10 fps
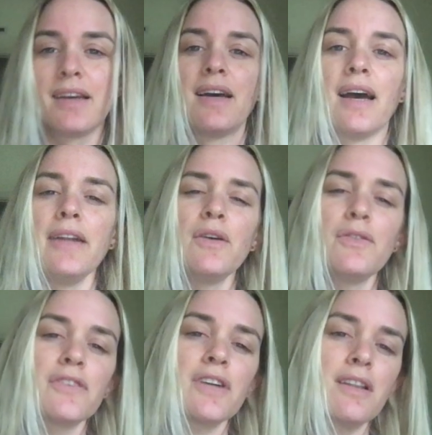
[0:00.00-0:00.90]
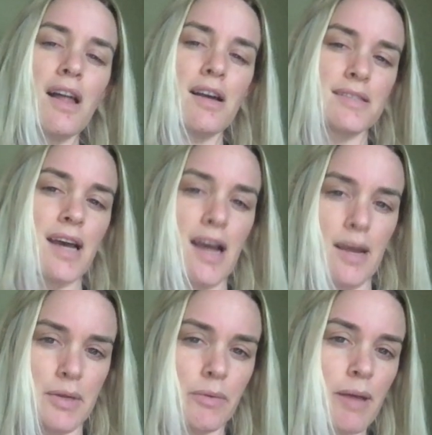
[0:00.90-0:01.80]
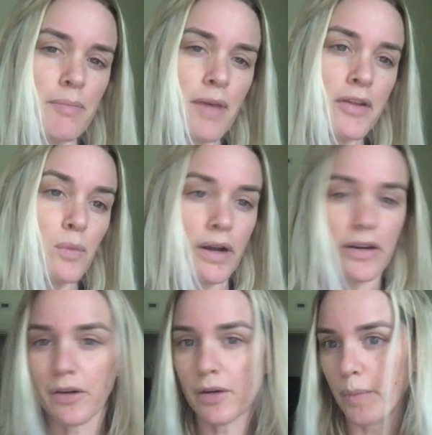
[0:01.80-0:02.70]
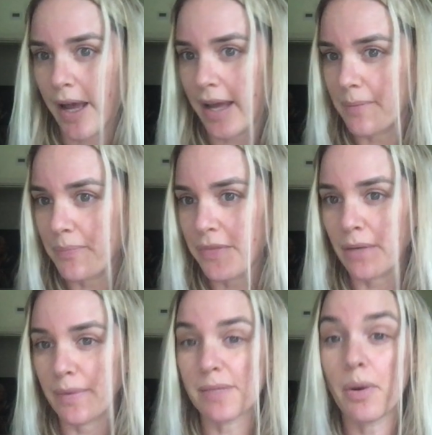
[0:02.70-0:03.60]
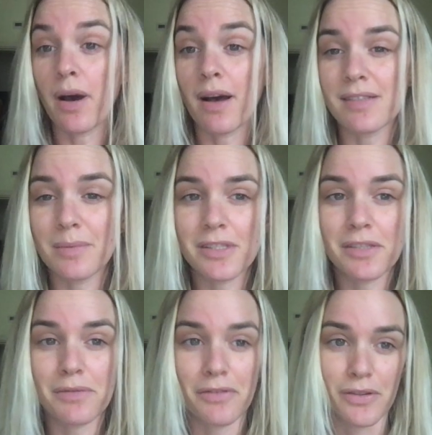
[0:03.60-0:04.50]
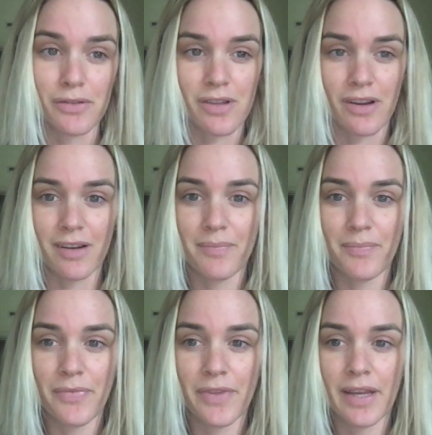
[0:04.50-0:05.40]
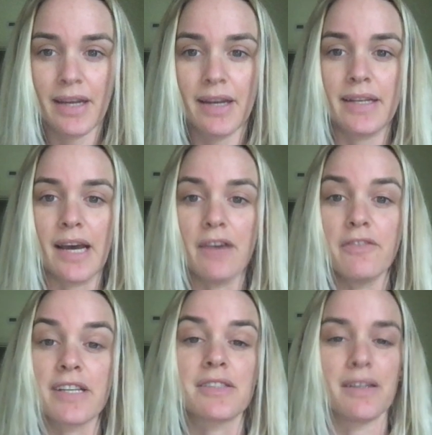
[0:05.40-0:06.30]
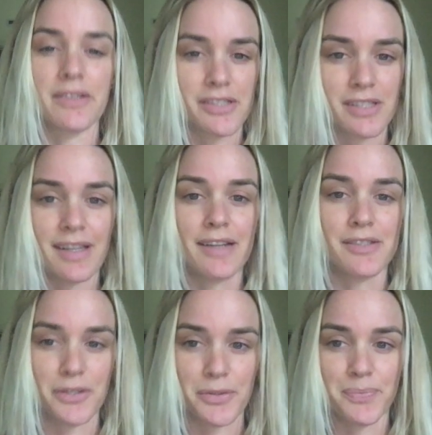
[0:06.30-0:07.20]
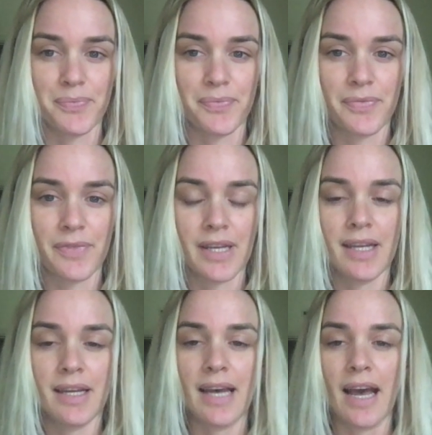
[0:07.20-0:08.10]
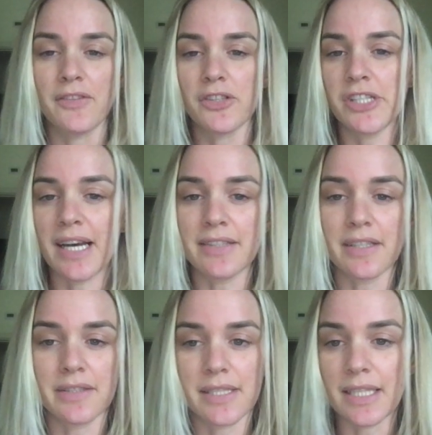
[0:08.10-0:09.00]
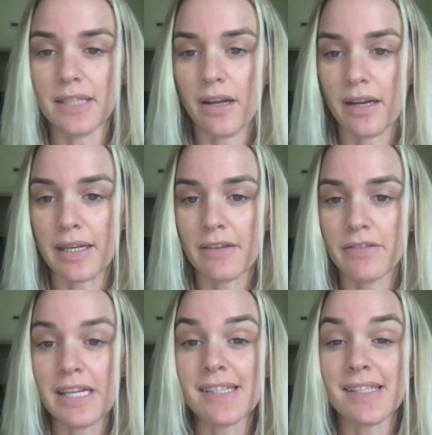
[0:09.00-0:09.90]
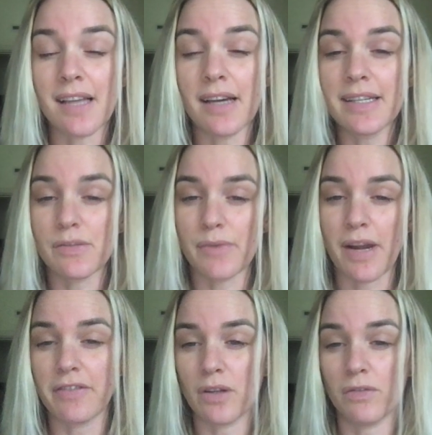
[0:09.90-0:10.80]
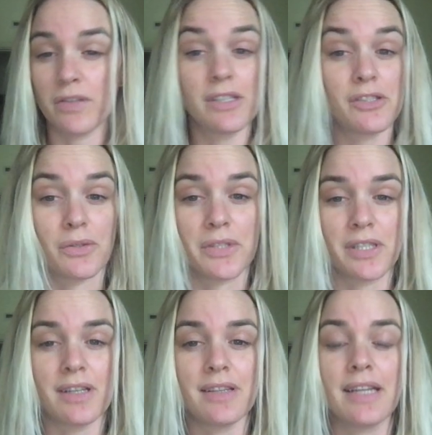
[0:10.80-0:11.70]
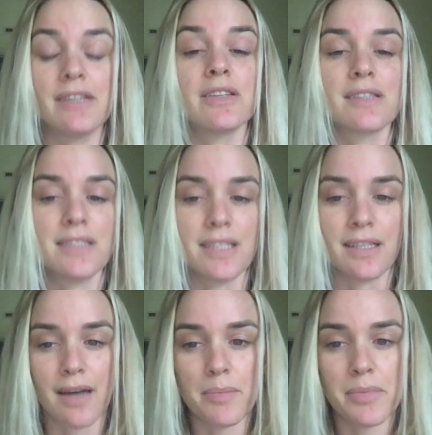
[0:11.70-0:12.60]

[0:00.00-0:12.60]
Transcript: I'd known for a long time that when my mother wanted her way, it was impossible to refuse her. Now Victor understood that too. After she held out the tea long enough, he slung his rifle over his shoulder, then took the teacup.